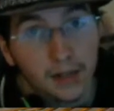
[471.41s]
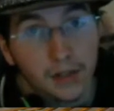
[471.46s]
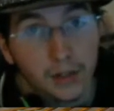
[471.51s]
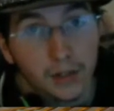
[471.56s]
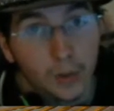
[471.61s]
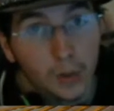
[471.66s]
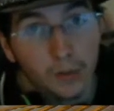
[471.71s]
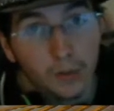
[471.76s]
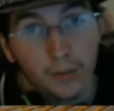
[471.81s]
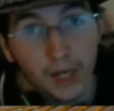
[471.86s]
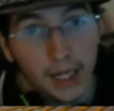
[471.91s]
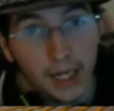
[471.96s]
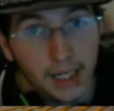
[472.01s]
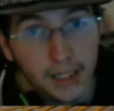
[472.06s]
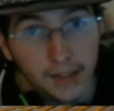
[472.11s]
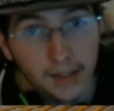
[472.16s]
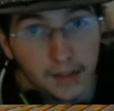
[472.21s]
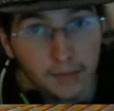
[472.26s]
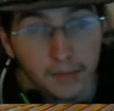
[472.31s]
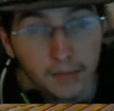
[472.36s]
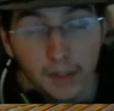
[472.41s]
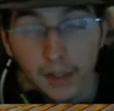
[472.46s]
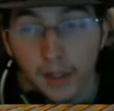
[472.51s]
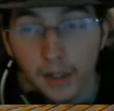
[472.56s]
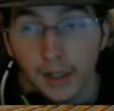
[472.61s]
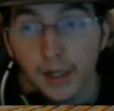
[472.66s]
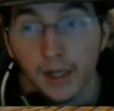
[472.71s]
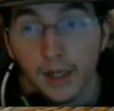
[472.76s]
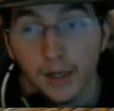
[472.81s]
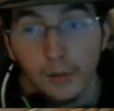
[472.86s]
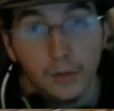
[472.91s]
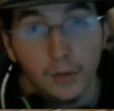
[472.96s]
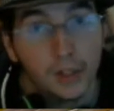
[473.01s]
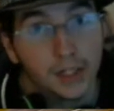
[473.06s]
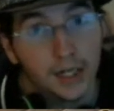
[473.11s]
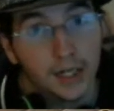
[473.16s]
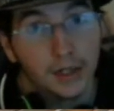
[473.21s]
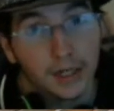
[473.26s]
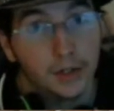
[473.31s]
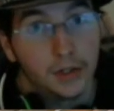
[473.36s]
locked door mechanism,
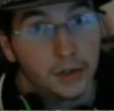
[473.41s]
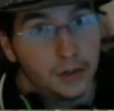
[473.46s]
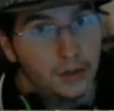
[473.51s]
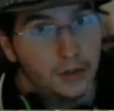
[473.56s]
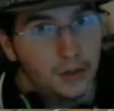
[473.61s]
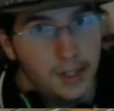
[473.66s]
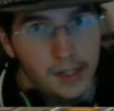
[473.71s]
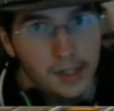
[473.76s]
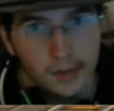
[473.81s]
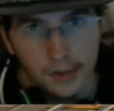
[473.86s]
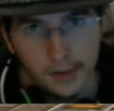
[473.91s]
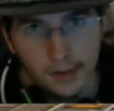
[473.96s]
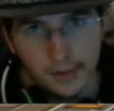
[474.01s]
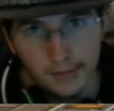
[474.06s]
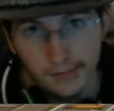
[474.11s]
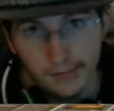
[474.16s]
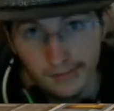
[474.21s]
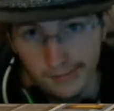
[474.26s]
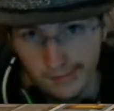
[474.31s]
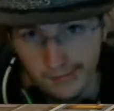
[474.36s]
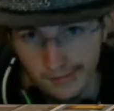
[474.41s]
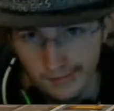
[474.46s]
which I can show you later.